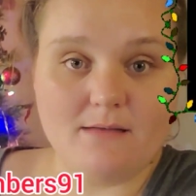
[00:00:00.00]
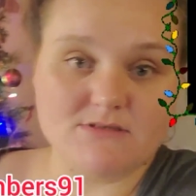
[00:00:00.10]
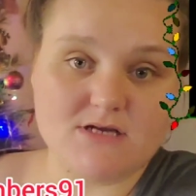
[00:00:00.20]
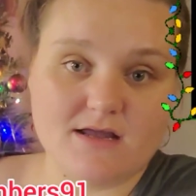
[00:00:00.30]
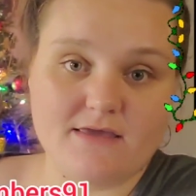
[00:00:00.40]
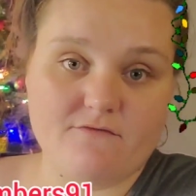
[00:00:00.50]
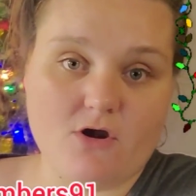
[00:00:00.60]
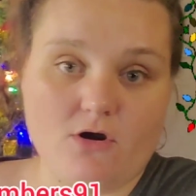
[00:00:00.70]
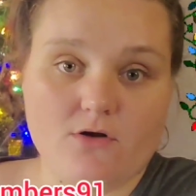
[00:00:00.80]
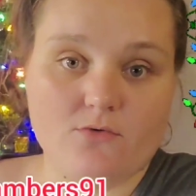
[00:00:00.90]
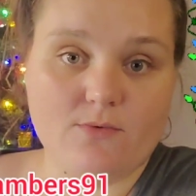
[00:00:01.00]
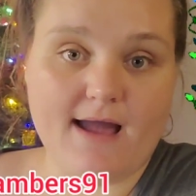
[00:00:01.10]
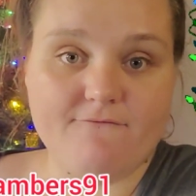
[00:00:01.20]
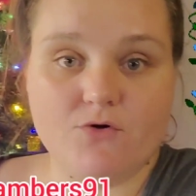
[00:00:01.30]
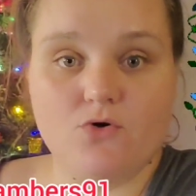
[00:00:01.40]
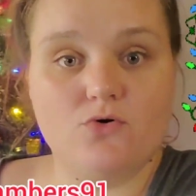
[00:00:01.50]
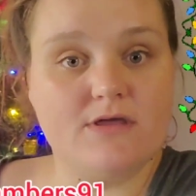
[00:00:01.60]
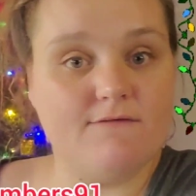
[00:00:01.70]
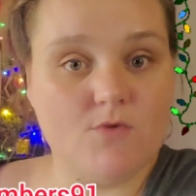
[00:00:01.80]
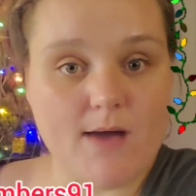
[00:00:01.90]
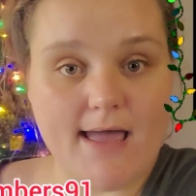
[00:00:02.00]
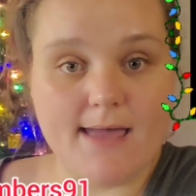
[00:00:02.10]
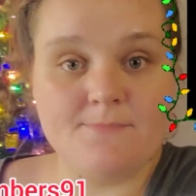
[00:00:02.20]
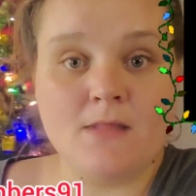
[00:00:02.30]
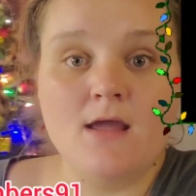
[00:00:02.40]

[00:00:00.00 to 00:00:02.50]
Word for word: Amazon gift card raffle giveaway.